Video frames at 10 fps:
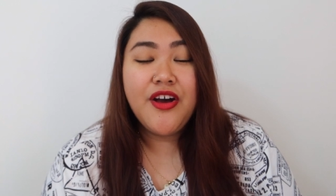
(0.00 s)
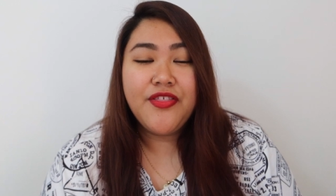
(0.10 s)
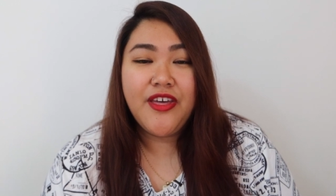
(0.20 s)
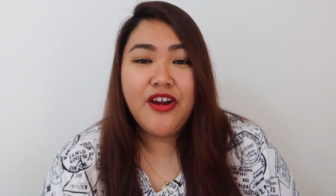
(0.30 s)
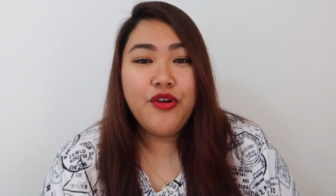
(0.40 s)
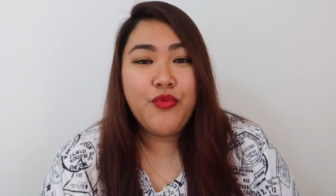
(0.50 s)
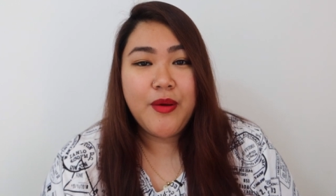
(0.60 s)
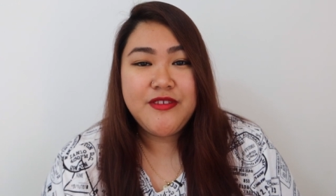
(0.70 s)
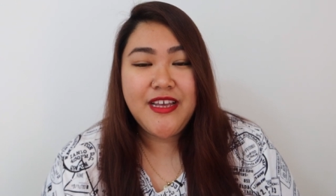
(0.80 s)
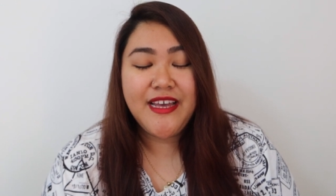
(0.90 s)
They are
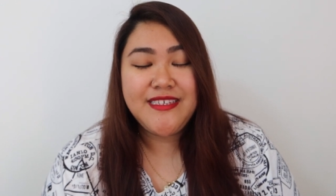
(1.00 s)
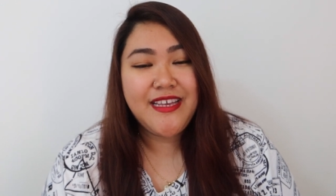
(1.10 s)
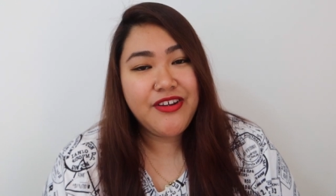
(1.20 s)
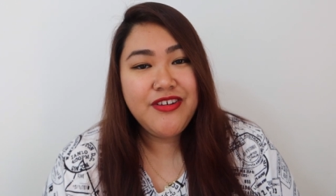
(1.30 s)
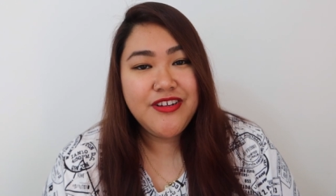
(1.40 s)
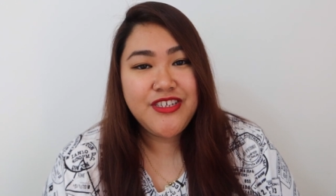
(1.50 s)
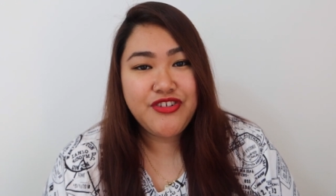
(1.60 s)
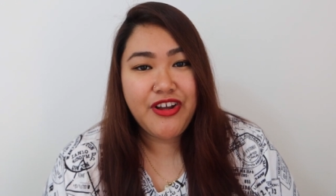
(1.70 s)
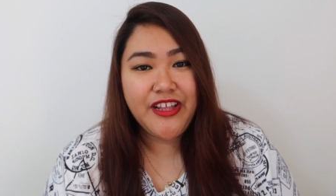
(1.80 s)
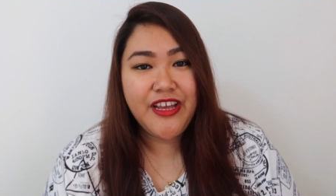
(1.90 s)
websites here in
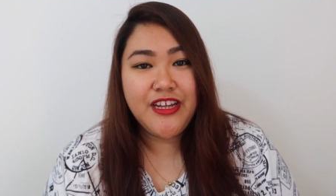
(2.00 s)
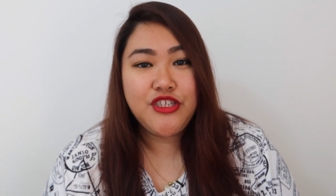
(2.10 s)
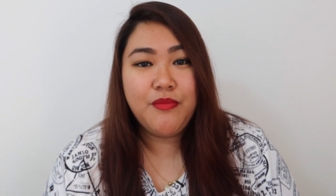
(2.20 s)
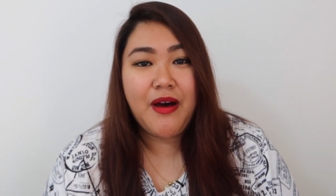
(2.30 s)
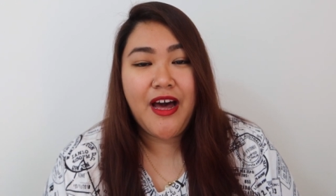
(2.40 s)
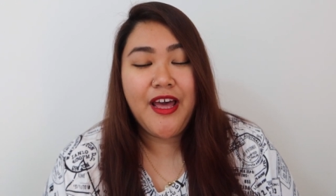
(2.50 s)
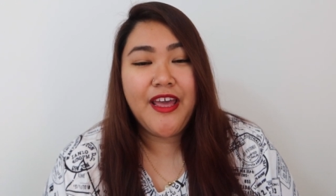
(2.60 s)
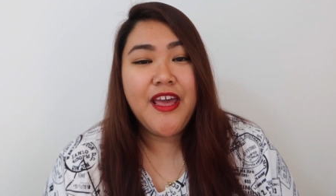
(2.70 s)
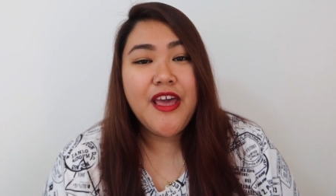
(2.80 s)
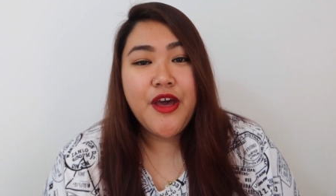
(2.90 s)
Australia to
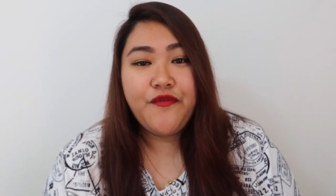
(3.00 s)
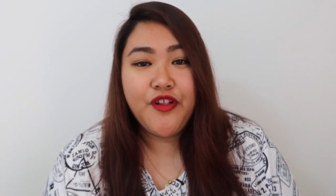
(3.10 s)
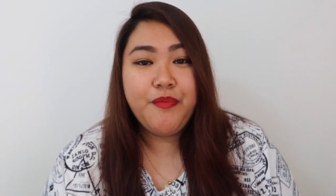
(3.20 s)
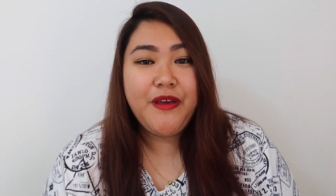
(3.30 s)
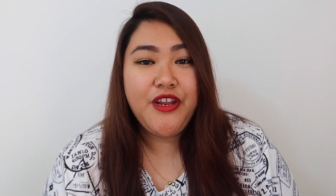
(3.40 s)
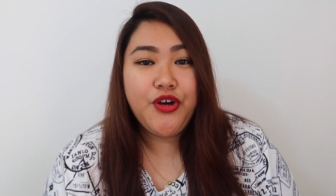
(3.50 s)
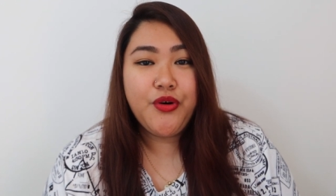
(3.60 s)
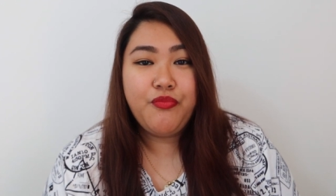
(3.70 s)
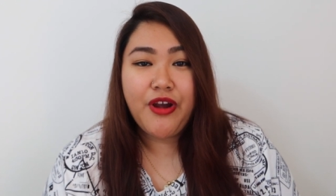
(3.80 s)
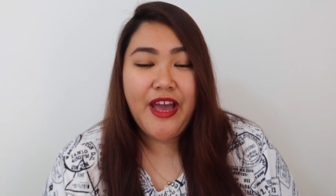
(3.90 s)
buy
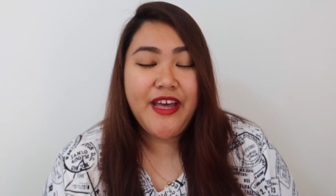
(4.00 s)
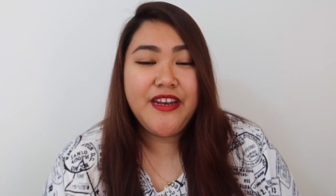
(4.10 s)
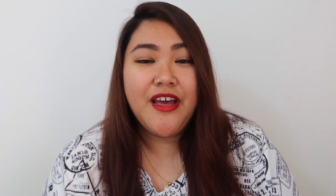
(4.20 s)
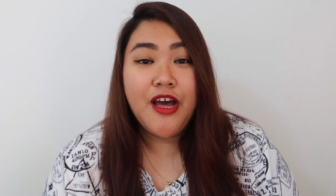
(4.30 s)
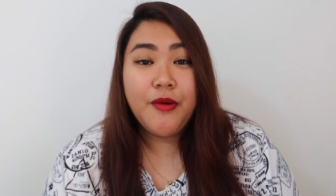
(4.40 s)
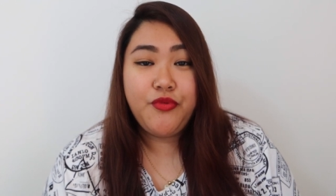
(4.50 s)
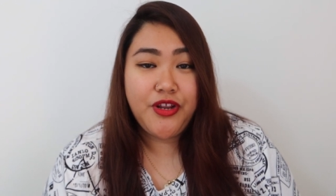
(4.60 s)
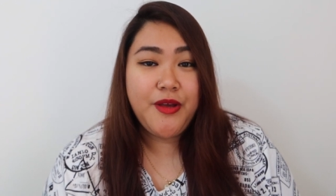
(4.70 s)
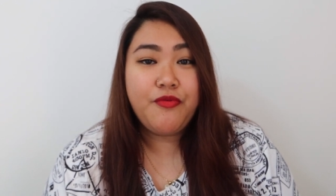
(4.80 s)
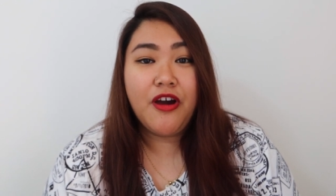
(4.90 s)
Filipino brand
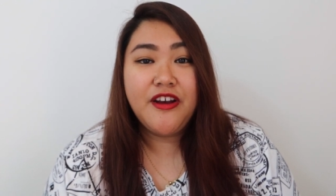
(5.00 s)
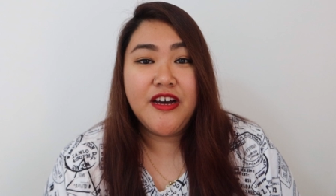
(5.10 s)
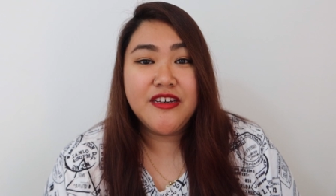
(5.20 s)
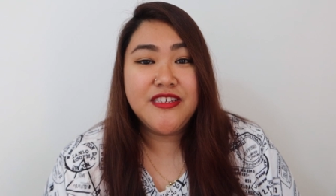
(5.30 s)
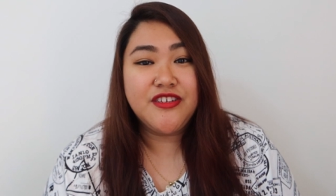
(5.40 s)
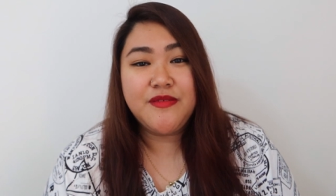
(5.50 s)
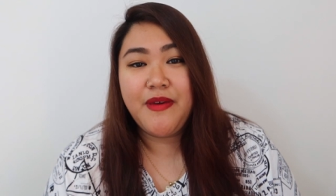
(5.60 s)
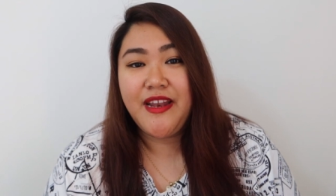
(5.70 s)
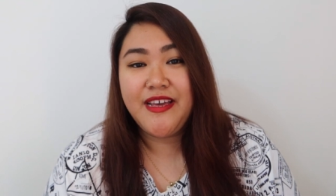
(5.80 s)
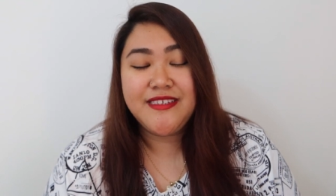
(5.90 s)
beauty products,
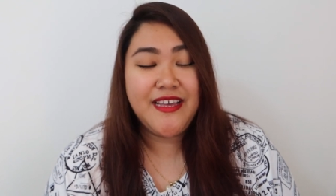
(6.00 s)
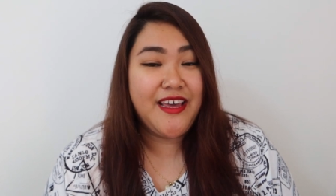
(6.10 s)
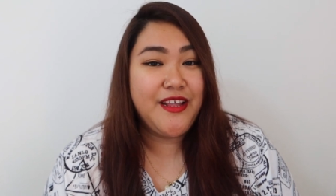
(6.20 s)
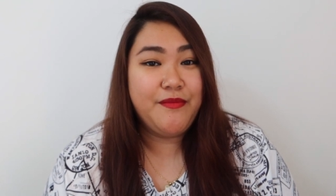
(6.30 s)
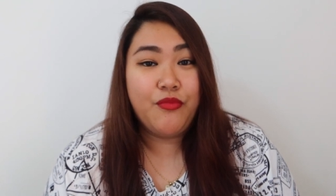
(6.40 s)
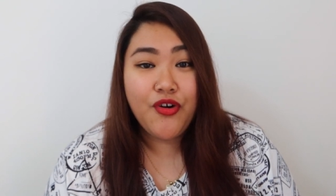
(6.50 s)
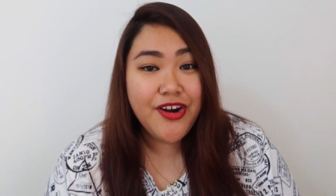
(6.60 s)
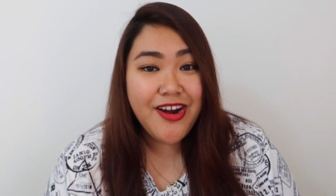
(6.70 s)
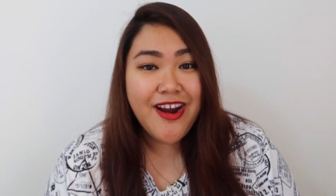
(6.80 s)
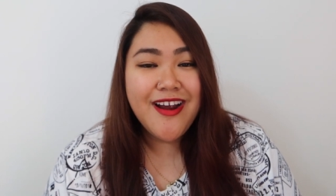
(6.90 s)
cosmetics, and
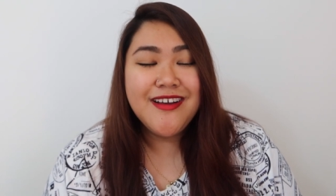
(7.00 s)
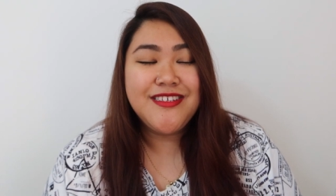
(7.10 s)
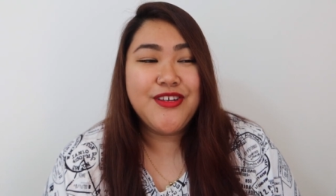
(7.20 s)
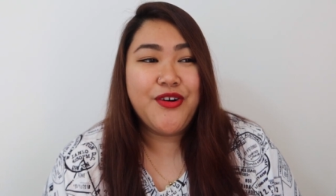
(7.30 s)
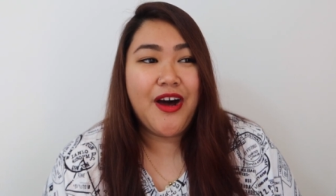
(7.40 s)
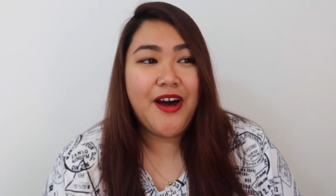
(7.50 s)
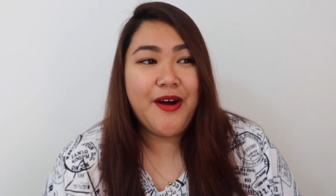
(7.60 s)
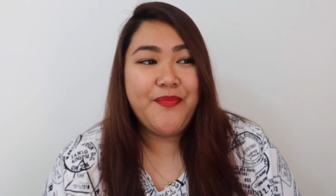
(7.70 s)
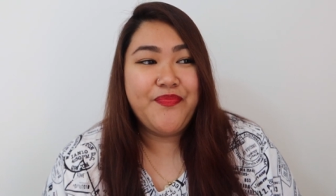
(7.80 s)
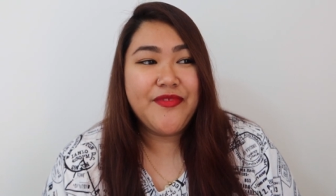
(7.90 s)
more. So
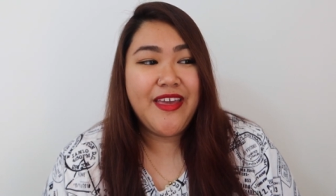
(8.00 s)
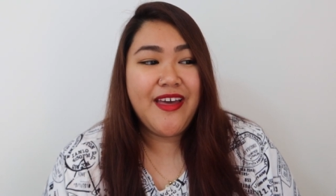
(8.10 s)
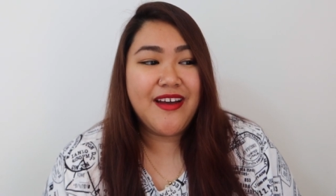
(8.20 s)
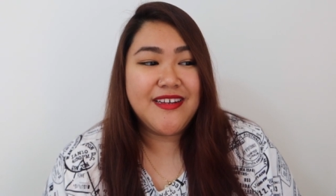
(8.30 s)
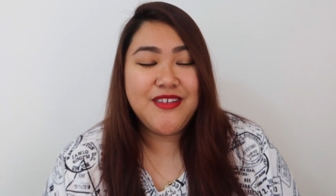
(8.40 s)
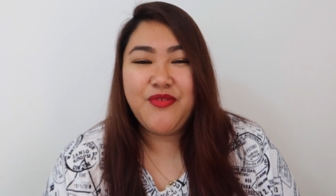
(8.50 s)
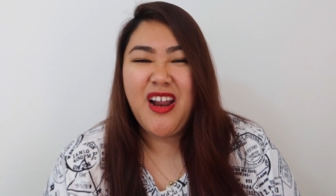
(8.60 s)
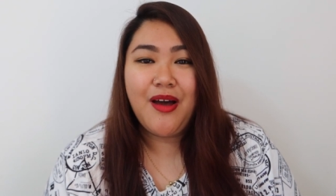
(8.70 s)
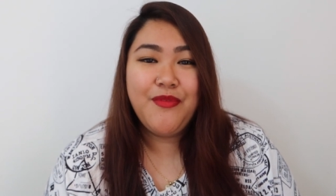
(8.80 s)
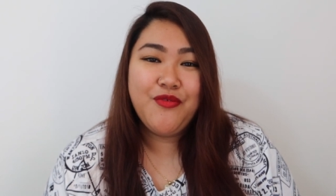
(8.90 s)
kasi
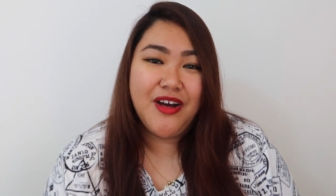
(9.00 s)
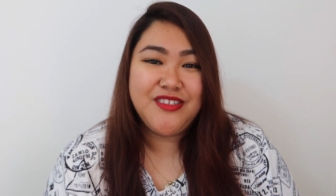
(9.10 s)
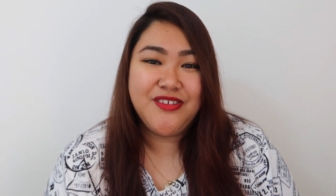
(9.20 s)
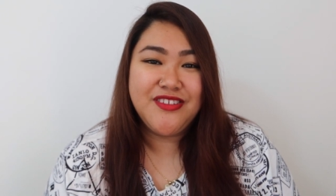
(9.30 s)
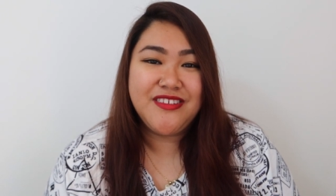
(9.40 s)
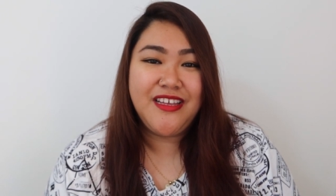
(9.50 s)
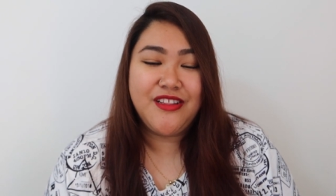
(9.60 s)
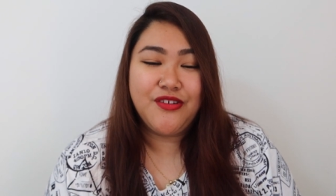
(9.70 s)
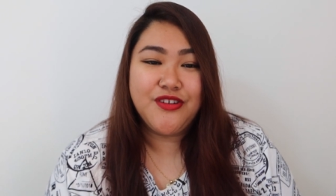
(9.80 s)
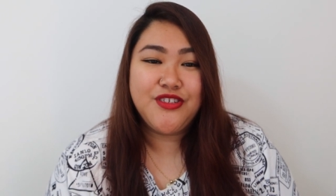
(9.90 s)
wala kaming Watsons dito.